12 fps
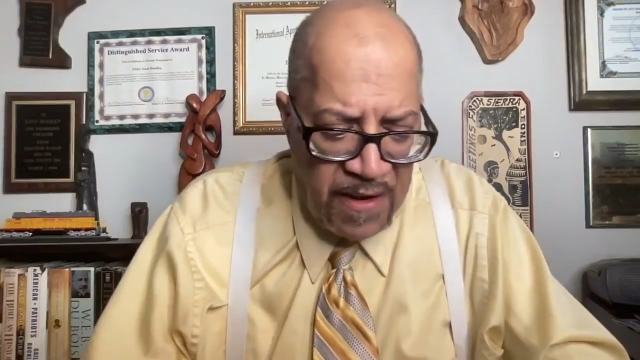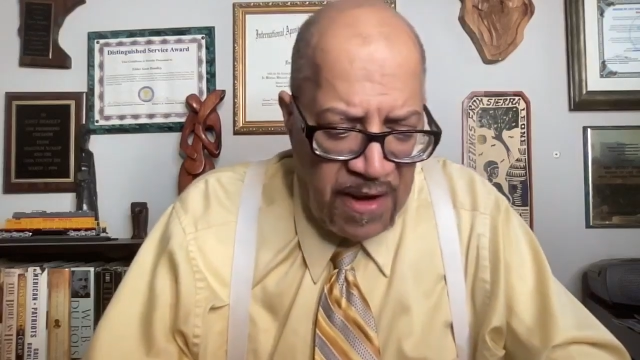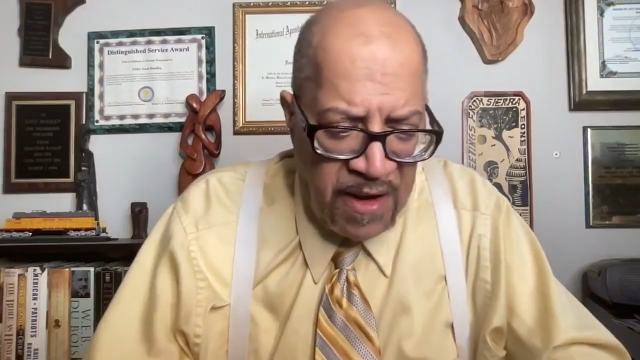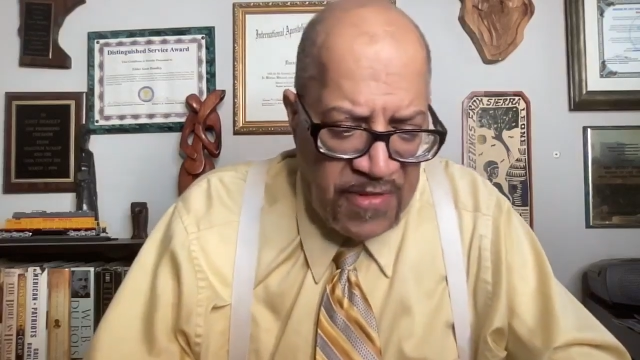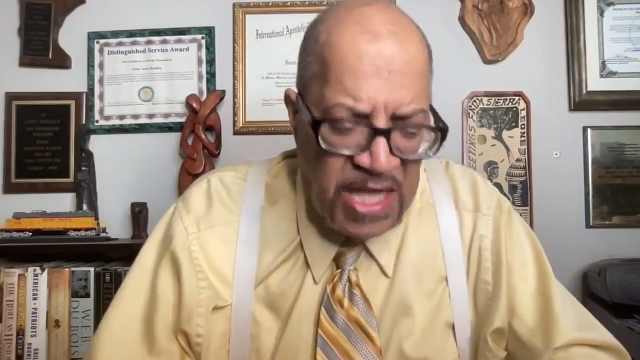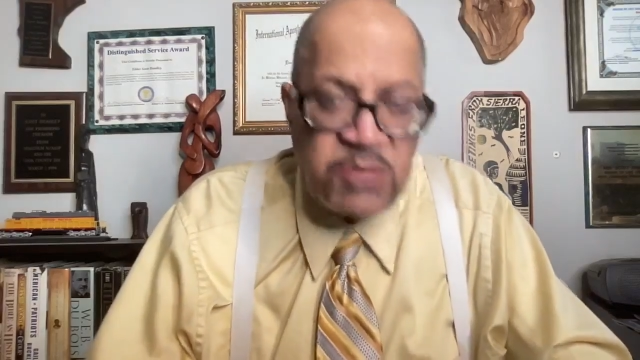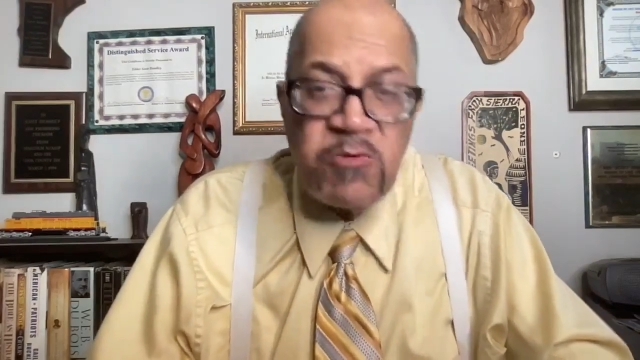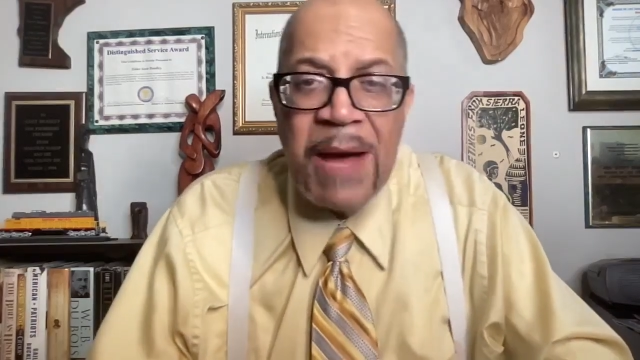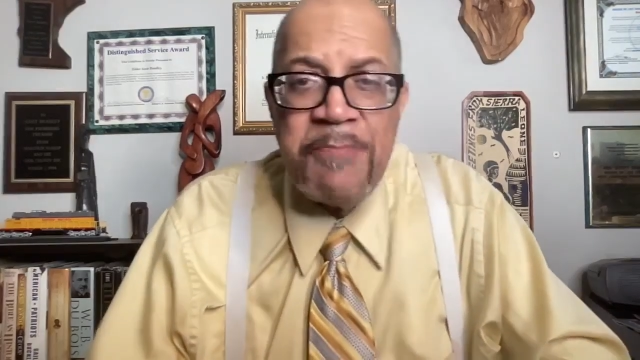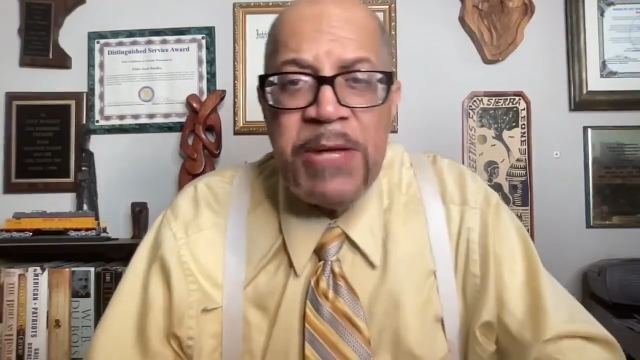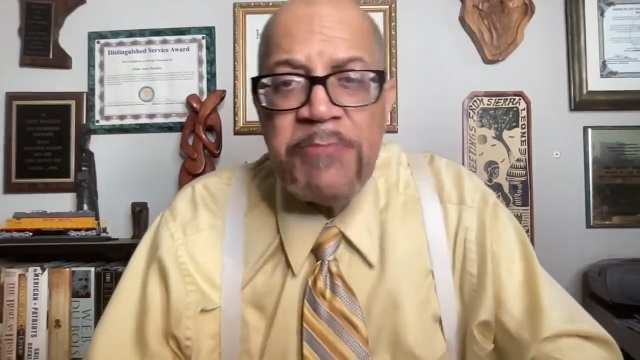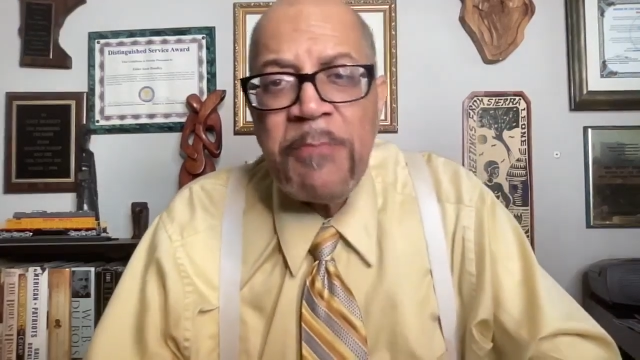Uh, that's why
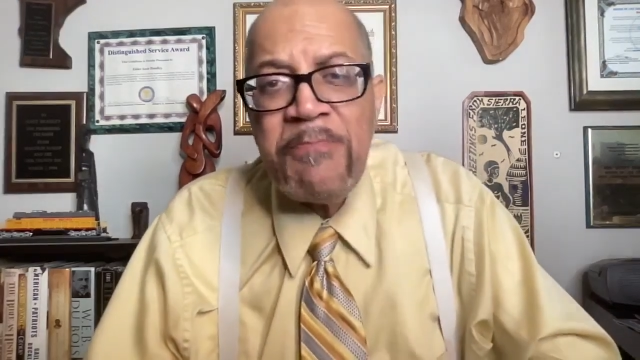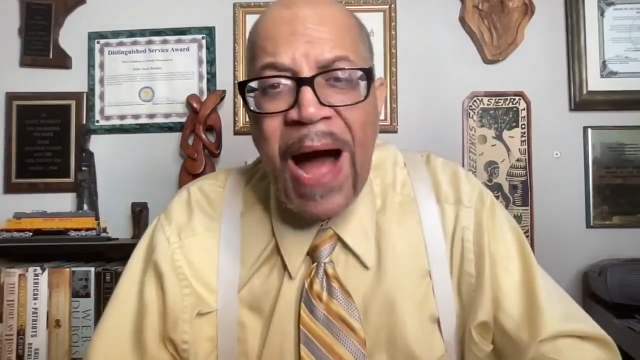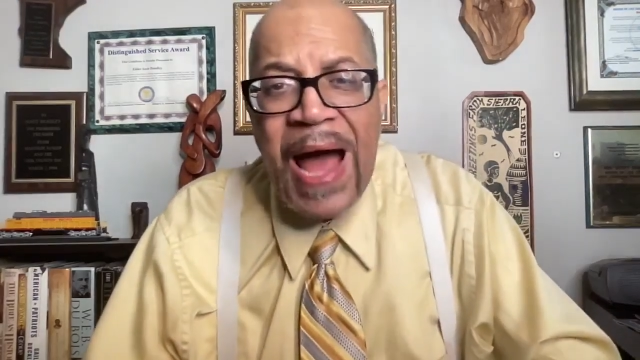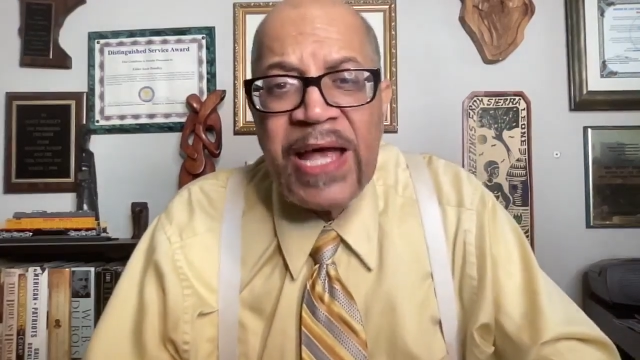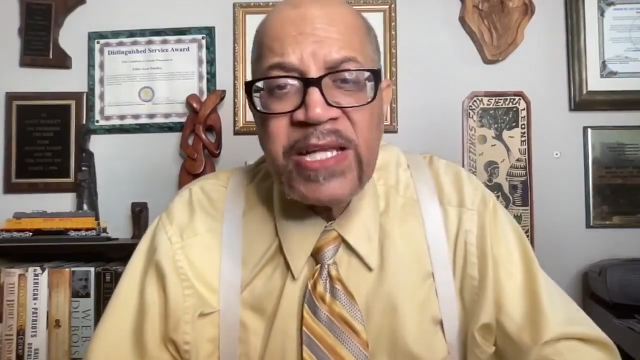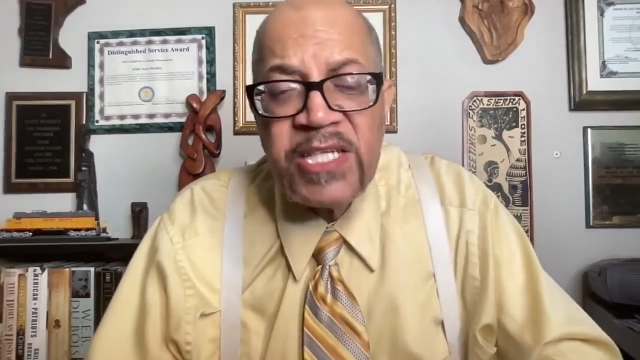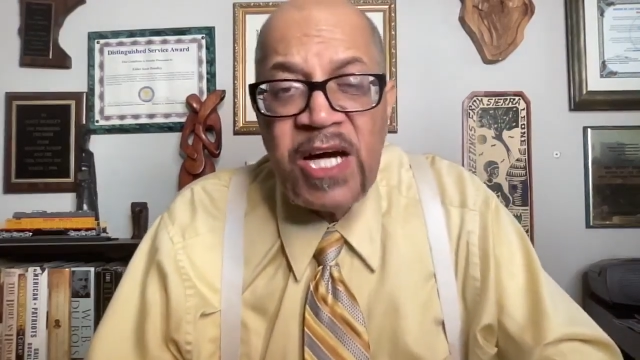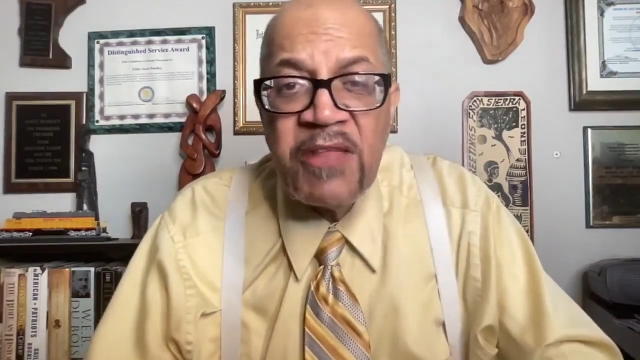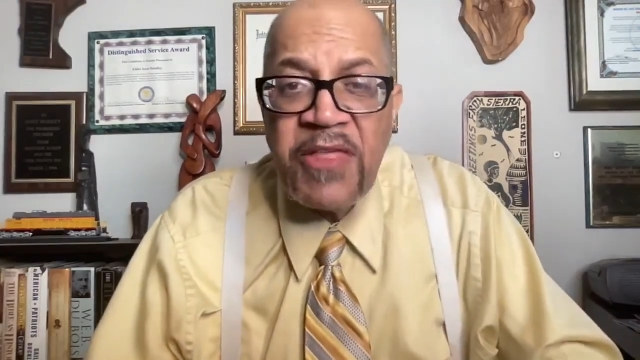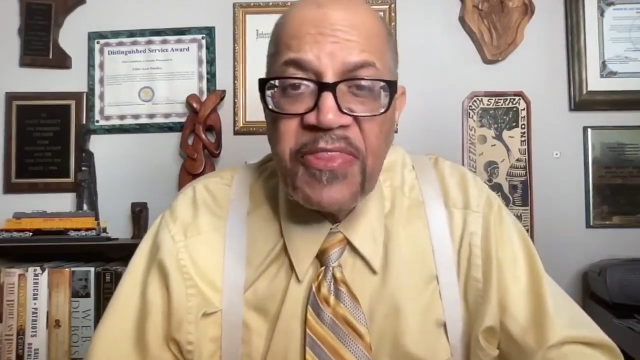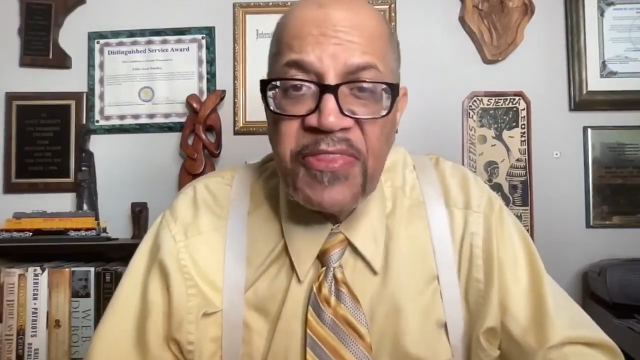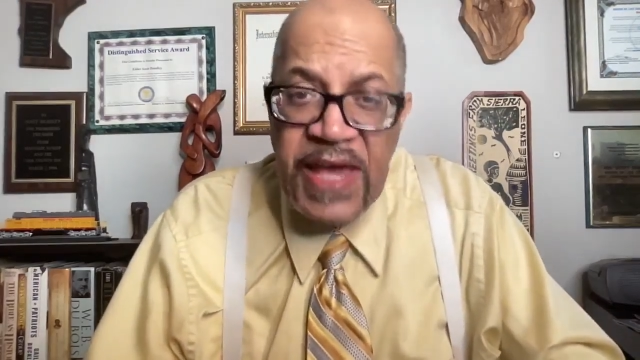people buy into
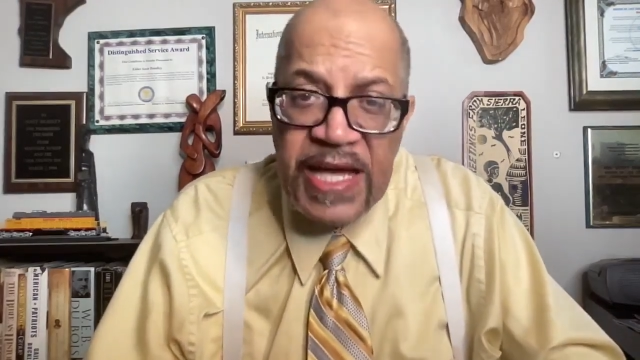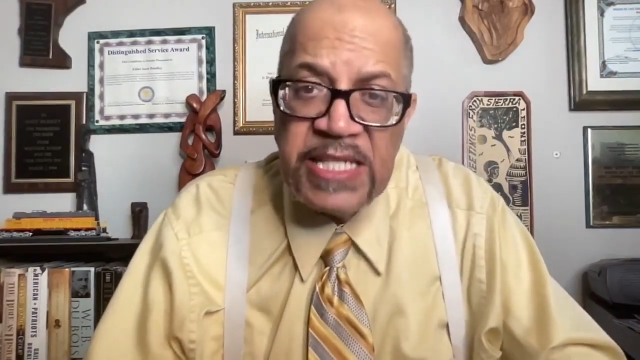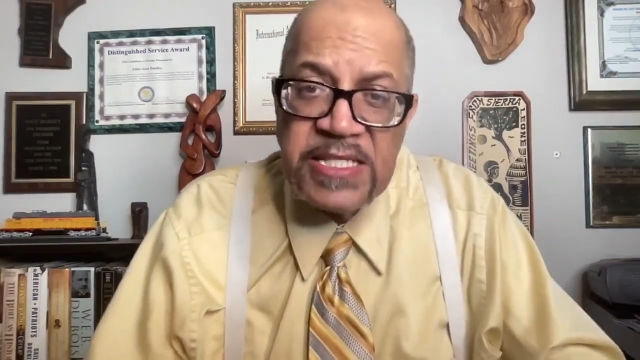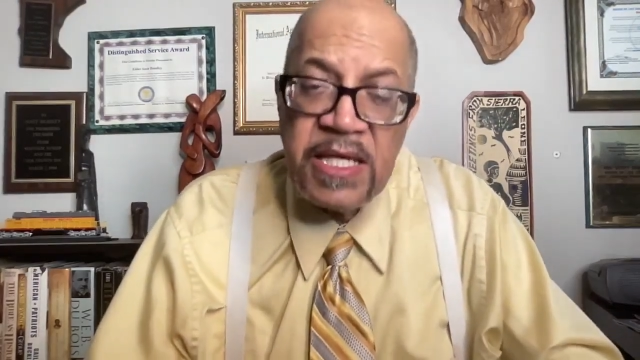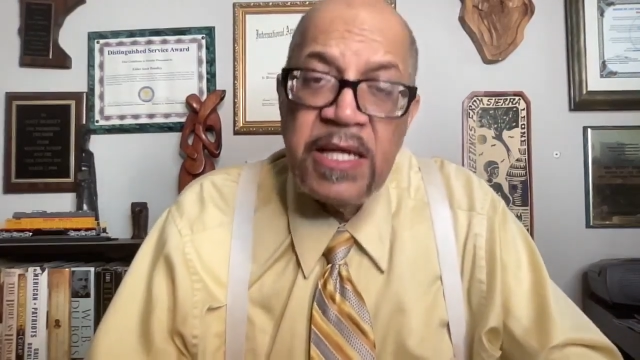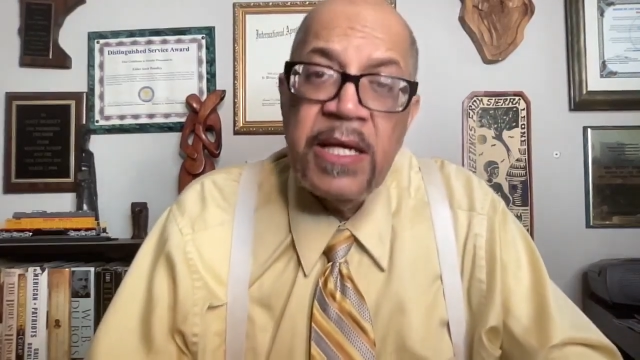other things